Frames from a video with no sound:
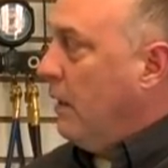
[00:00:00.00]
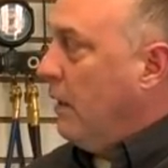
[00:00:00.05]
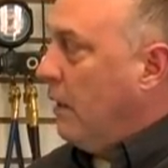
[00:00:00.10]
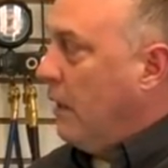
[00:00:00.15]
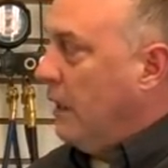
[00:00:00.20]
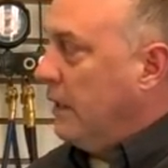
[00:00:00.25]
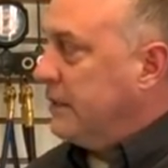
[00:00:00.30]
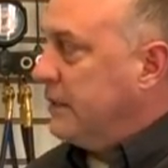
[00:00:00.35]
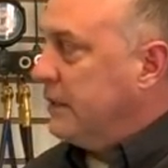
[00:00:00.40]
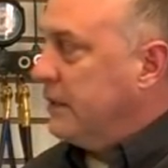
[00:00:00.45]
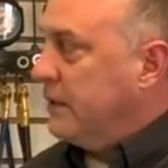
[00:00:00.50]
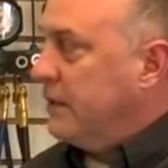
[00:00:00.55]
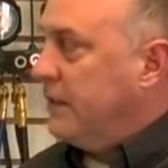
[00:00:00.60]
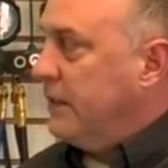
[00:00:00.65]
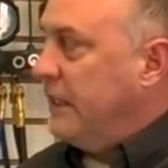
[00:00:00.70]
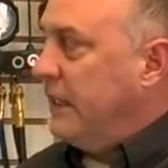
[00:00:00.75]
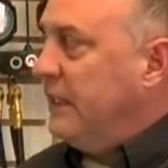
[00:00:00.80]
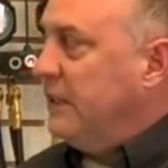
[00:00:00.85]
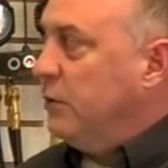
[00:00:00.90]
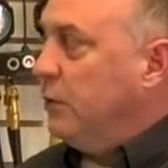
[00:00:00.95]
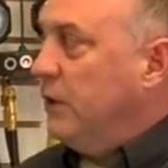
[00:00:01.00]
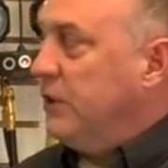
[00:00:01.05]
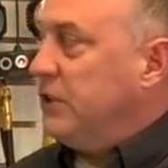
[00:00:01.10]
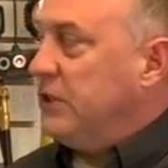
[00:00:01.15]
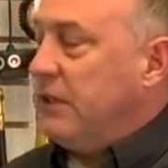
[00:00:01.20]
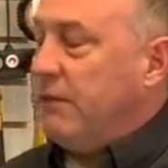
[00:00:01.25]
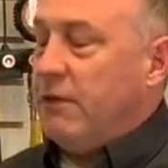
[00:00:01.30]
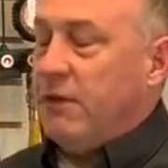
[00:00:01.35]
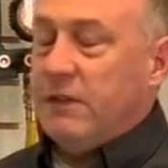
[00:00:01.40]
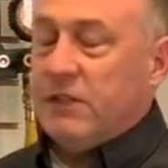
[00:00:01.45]
Uh, things of which
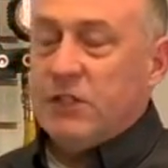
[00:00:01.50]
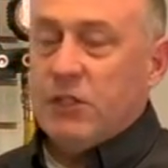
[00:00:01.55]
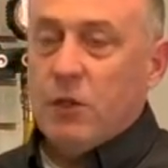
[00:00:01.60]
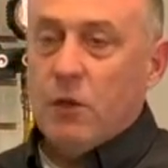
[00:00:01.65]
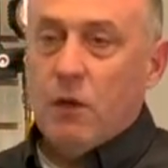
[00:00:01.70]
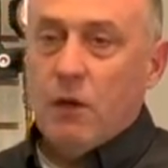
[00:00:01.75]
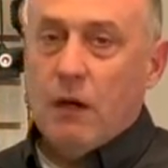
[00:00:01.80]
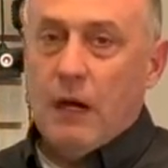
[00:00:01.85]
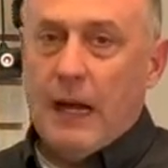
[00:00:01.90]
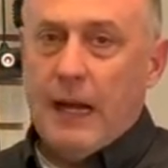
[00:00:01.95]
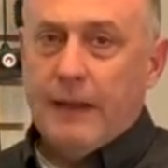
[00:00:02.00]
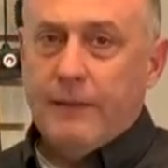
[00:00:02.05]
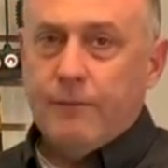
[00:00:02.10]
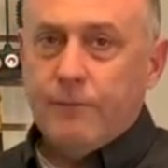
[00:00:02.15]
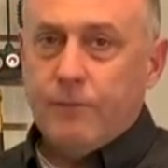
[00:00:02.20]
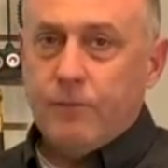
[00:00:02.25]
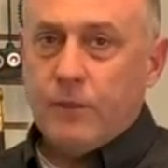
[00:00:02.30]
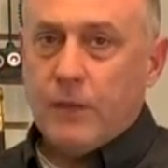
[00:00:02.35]
some of us know a lot.